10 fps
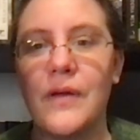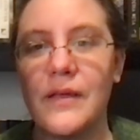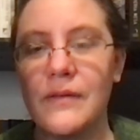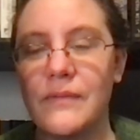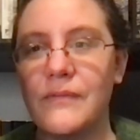
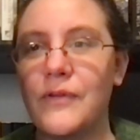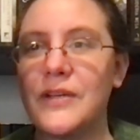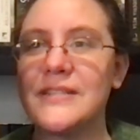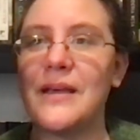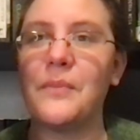It, for
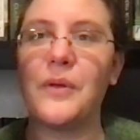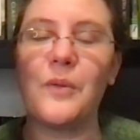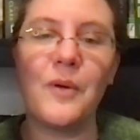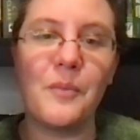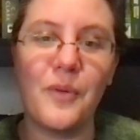example, at
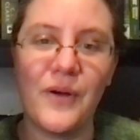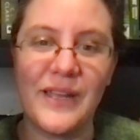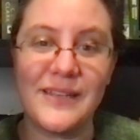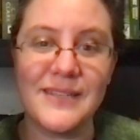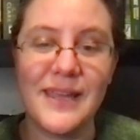one
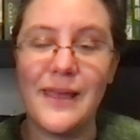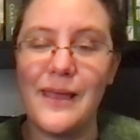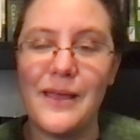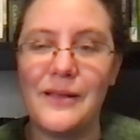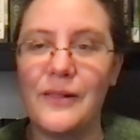point,
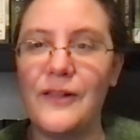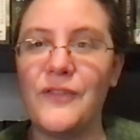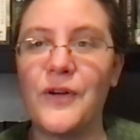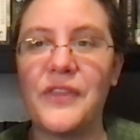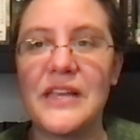
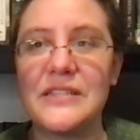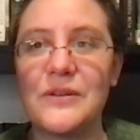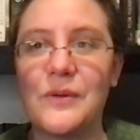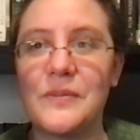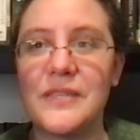Lavorte thinks to
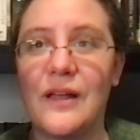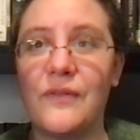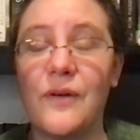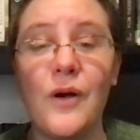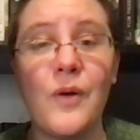
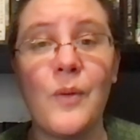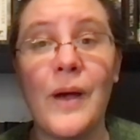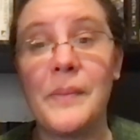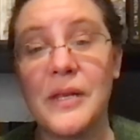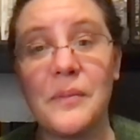himself, oh,
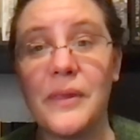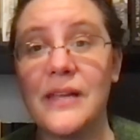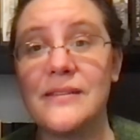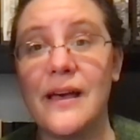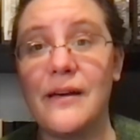I'm going to play
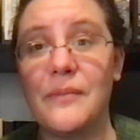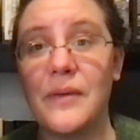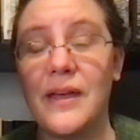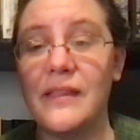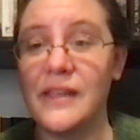dumb,
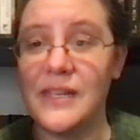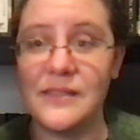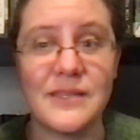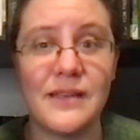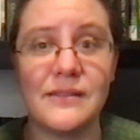and then he
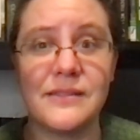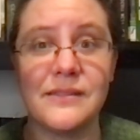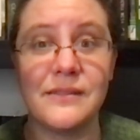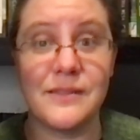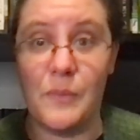says
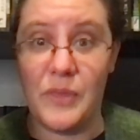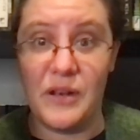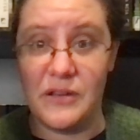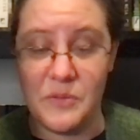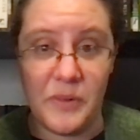
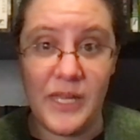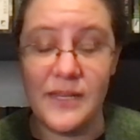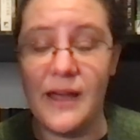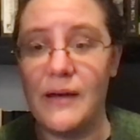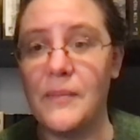something to play
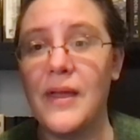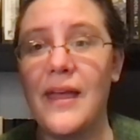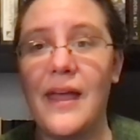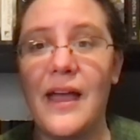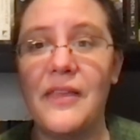dumb,
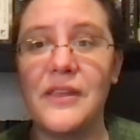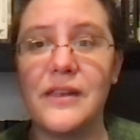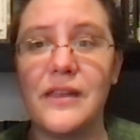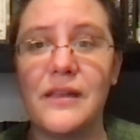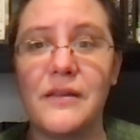and
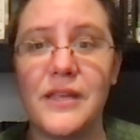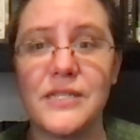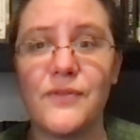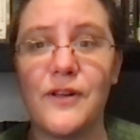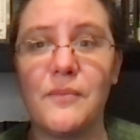then his
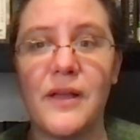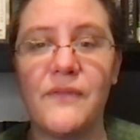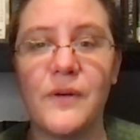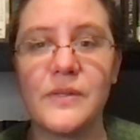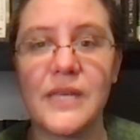friend
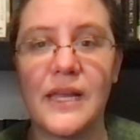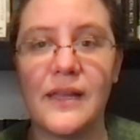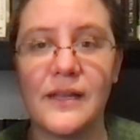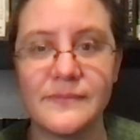Beifo is like,